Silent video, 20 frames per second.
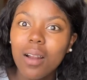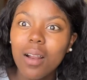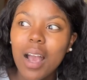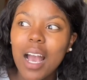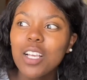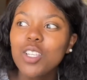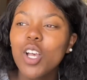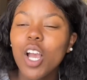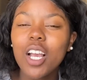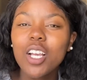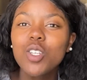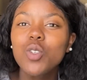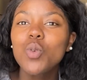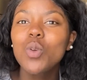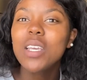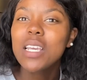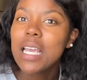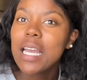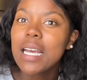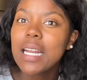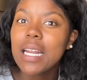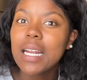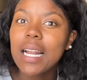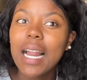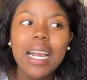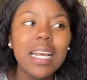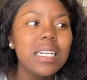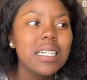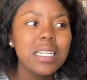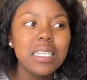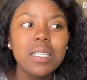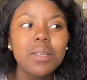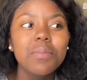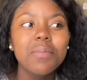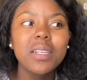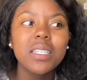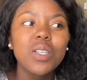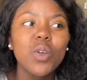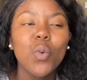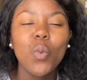as long as you get it? Like, it doesn't
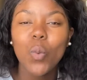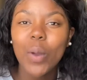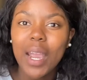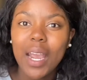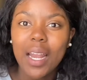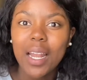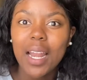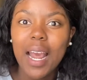matter when.